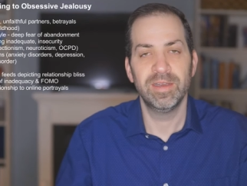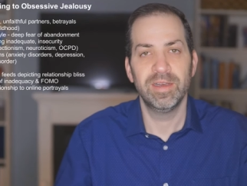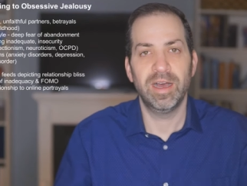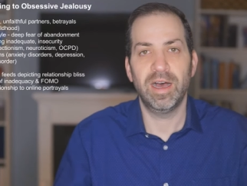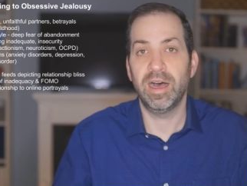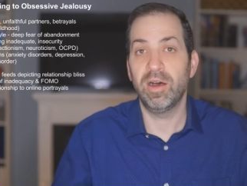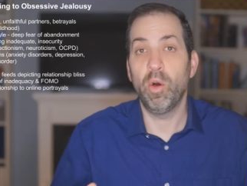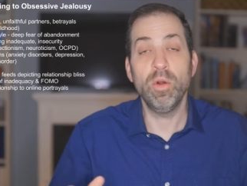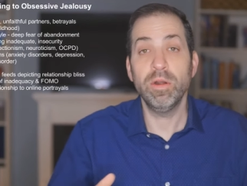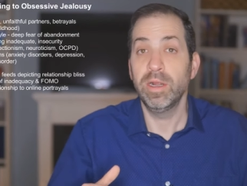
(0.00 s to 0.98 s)
Uh,
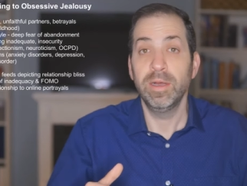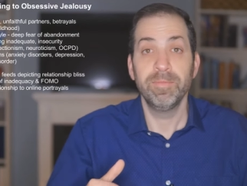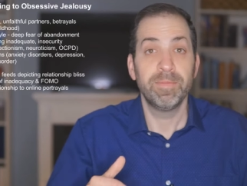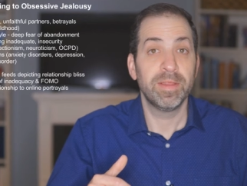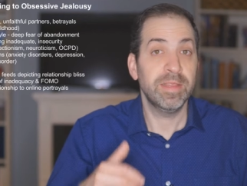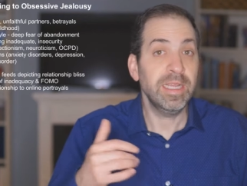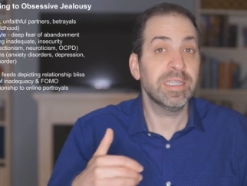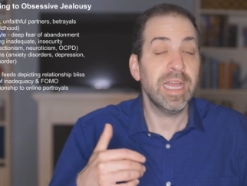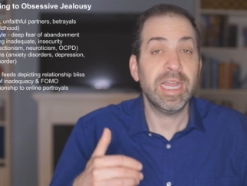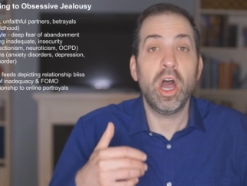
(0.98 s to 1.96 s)
or things
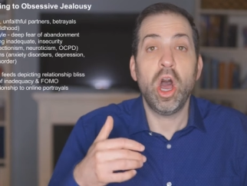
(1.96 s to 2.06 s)
like a,